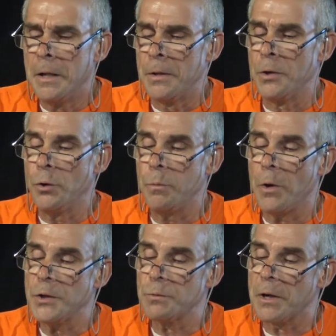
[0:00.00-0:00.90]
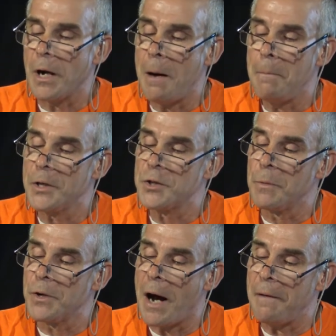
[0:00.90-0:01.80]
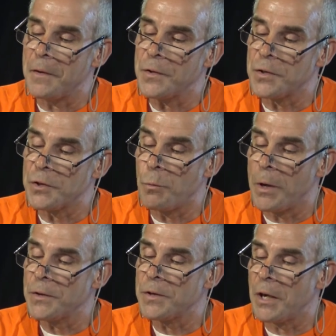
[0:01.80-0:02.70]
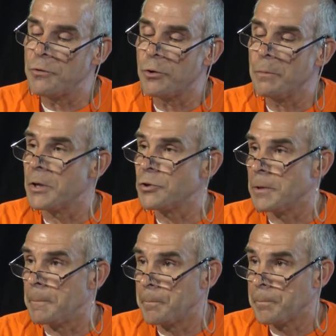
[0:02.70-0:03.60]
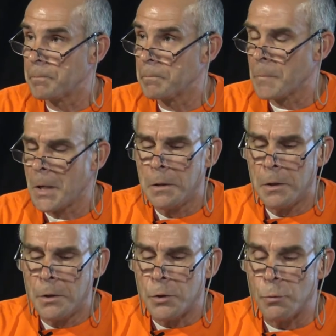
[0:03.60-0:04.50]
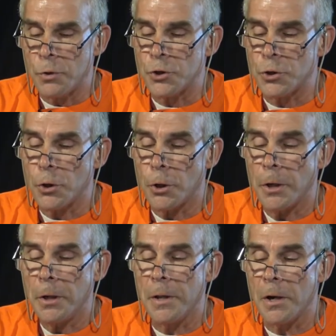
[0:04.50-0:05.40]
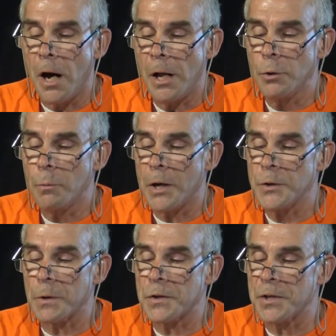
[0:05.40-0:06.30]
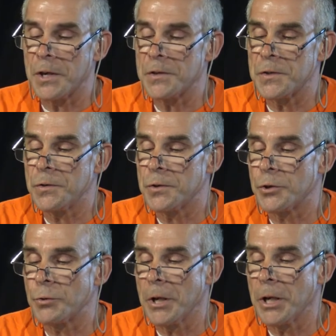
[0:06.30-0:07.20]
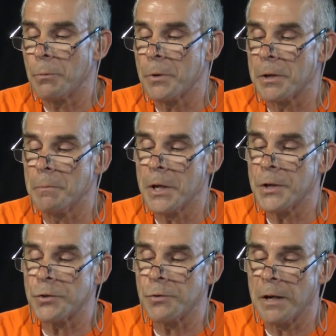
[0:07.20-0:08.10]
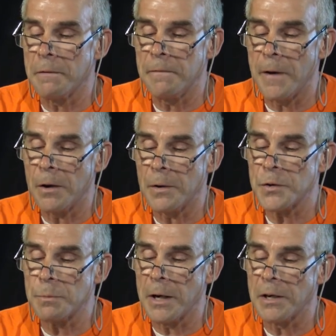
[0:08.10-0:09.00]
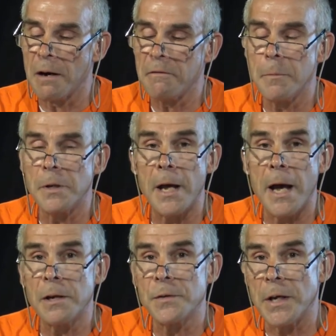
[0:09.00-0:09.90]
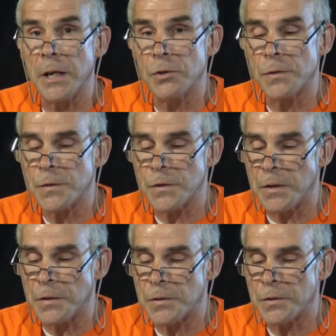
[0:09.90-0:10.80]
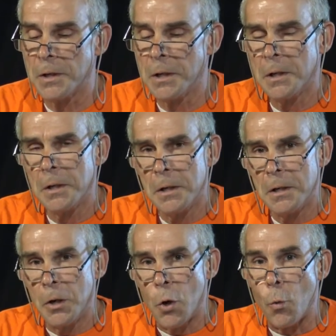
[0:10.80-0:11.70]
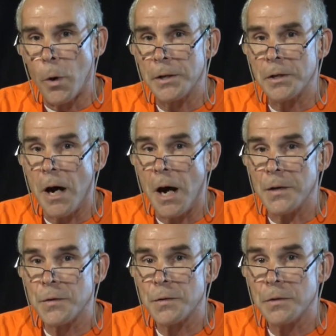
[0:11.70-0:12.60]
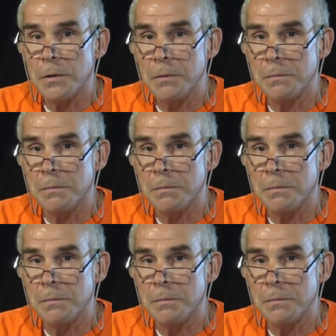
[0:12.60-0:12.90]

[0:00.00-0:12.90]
the New Brunswick Ombudsman Office has one central mission, to ensure that all New Brunswick citizens are treated with administrative fairness by government and its agencies. What cost?